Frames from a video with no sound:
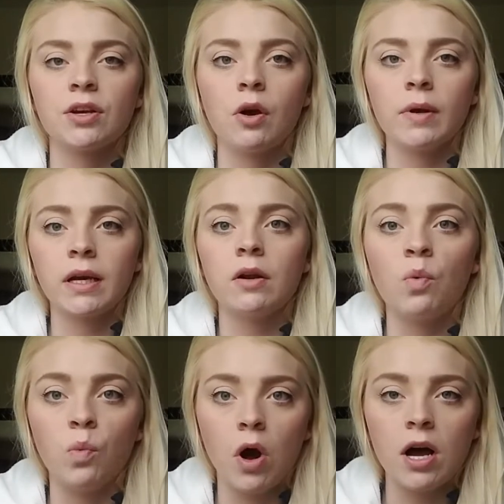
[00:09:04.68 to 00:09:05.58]
going on a
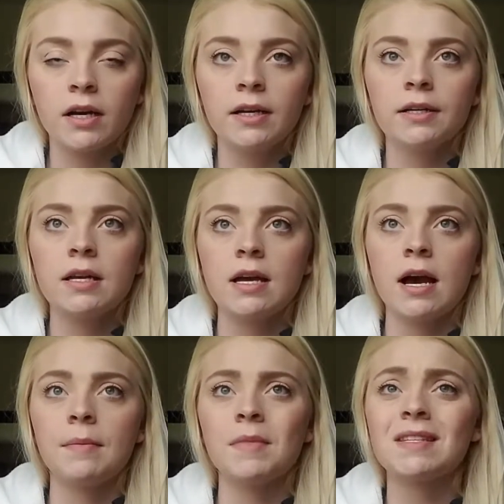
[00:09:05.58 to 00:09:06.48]
walk.
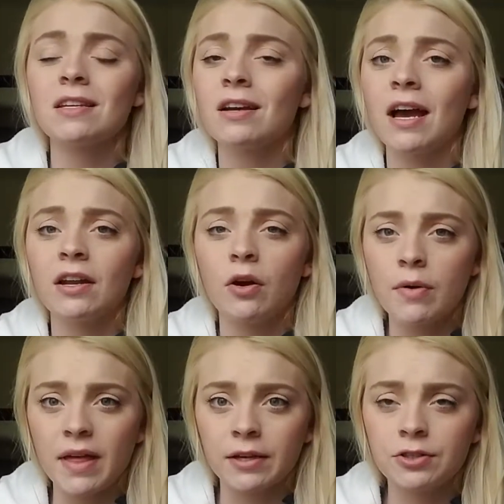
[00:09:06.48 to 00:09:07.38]
This could kind of go
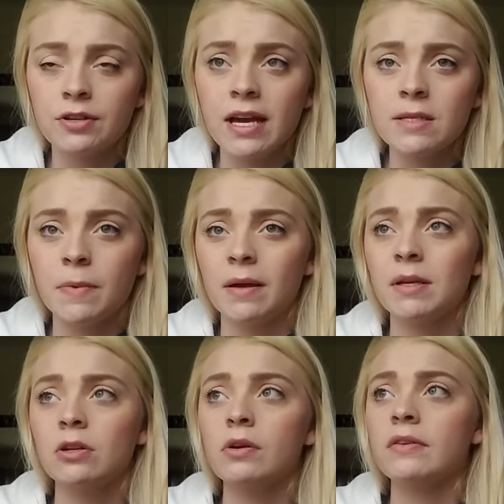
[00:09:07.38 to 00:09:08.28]
with exercise, but I mean,
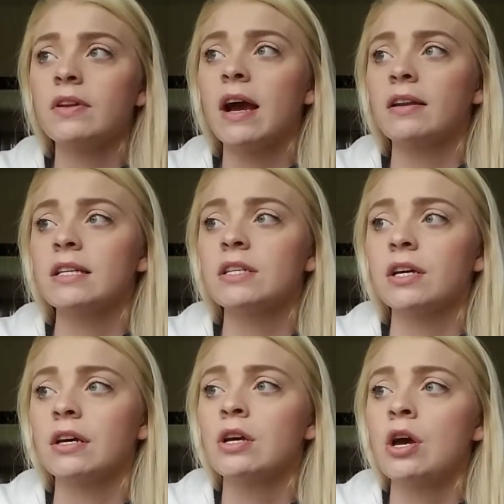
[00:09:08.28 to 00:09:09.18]
you don't even need
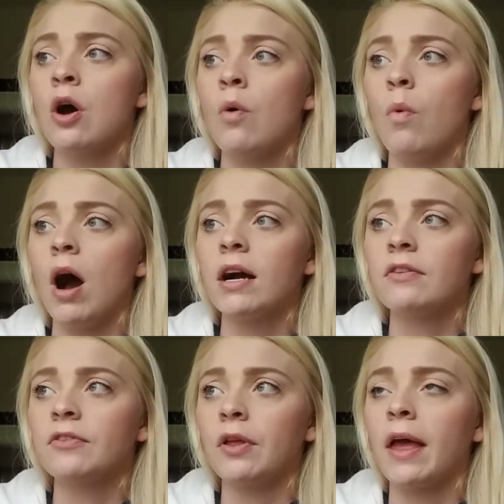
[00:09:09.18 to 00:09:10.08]
to walk
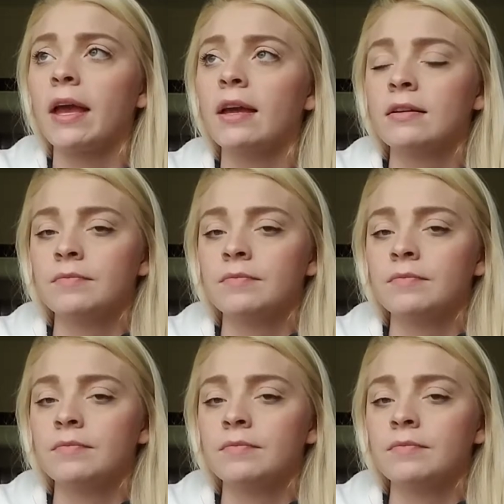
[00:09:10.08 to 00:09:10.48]
for like